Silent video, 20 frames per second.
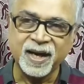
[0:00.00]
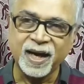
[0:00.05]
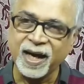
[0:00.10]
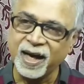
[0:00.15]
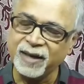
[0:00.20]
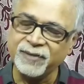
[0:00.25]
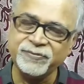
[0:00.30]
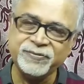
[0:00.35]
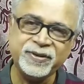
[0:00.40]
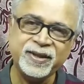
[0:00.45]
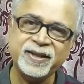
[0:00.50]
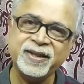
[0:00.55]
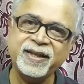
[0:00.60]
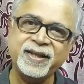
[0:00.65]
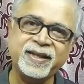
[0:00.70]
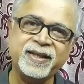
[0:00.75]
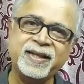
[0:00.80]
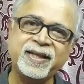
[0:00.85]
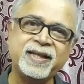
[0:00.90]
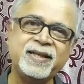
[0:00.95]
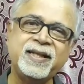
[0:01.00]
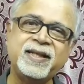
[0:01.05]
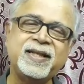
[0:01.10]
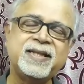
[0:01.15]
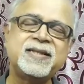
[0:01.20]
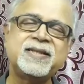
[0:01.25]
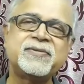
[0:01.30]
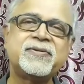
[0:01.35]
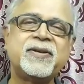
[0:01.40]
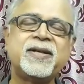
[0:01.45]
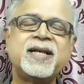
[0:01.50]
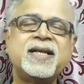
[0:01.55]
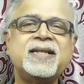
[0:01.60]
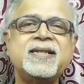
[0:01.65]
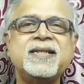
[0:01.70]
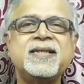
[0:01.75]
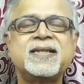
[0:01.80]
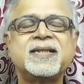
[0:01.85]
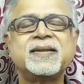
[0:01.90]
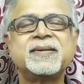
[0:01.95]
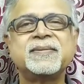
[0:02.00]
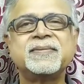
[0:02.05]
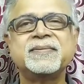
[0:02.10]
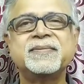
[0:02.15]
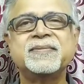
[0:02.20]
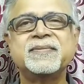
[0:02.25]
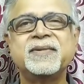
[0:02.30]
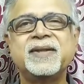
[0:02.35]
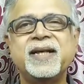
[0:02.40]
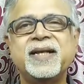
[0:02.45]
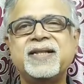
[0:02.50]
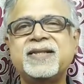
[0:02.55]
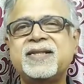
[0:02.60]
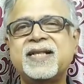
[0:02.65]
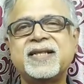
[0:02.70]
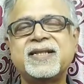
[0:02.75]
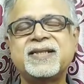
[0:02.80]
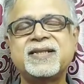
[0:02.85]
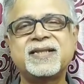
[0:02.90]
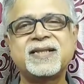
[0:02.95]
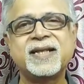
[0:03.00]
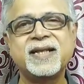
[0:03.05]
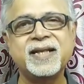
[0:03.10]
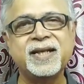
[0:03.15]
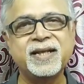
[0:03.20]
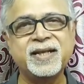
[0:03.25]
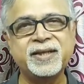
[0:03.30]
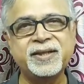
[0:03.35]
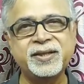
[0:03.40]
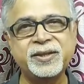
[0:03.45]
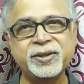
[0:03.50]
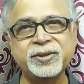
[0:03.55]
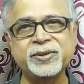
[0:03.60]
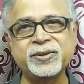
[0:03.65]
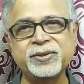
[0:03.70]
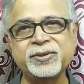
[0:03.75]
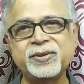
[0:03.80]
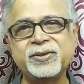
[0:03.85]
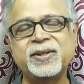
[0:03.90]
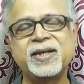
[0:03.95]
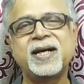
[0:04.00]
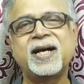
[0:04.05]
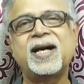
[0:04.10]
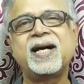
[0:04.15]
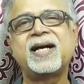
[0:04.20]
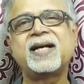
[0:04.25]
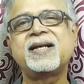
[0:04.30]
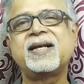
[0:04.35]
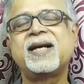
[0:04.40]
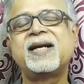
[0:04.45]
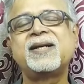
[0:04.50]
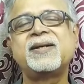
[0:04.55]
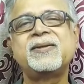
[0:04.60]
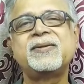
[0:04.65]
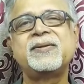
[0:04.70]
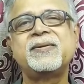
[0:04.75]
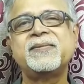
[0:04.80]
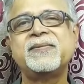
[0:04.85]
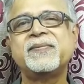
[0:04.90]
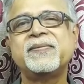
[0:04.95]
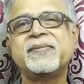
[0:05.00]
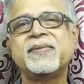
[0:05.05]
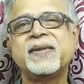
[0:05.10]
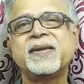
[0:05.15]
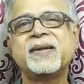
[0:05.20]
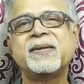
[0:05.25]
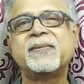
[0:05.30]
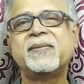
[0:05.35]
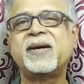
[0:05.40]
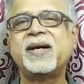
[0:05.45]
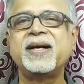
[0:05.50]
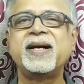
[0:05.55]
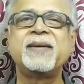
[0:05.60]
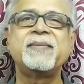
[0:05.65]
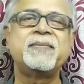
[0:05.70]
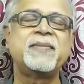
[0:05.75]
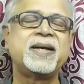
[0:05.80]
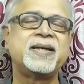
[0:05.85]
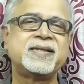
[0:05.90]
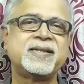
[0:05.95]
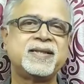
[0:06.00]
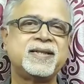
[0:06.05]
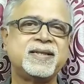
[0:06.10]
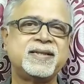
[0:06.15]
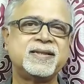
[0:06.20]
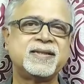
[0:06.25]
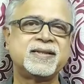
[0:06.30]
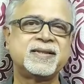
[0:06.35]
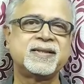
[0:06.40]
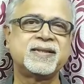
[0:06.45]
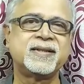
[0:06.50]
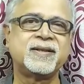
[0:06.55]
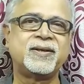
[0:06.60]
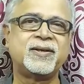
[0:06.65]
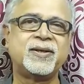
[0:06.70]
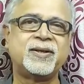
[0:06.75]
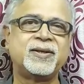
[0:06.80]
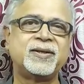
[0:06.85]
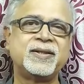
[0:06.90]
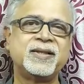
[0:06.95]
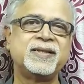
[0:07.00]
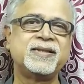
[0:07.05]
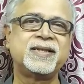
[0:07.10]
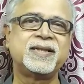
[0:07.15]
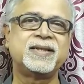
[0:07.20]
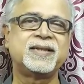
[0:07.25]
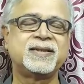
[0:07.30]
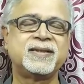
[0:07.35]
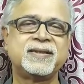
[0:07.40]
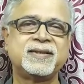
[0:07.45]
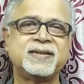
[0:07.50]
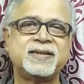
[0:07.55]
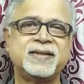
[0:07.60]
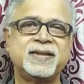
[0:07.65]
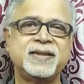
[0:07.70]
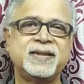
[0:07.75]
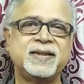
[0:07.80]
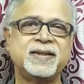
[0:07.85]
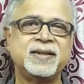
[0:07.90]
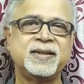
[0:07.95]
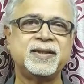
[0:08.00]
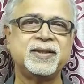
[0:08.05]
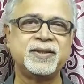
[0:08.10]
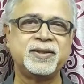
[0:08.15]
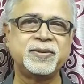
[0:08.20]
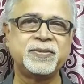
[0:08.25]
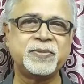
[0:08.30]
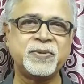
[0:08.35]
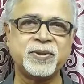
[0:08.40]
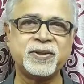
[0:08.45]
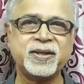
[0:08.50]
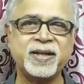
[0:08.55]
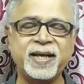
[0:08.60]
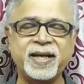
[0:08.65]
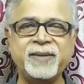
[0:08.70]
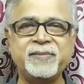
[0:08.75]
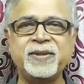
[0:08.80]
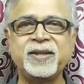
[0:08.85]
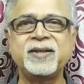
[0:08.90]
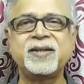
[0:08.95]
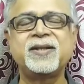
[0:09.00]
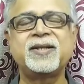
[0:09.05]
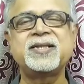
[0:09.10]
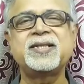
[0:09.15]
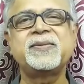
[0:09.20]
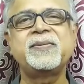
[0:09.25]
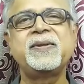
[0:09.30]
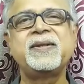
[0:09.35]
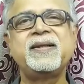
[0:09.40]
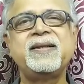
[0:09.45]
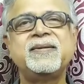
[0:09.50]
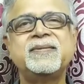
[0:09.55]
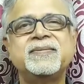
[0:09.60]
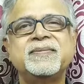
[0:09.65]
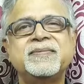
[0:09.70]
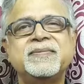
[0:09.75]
after he did this for us, he says, you are now my ambassadors on this earth to proclaim the gospel,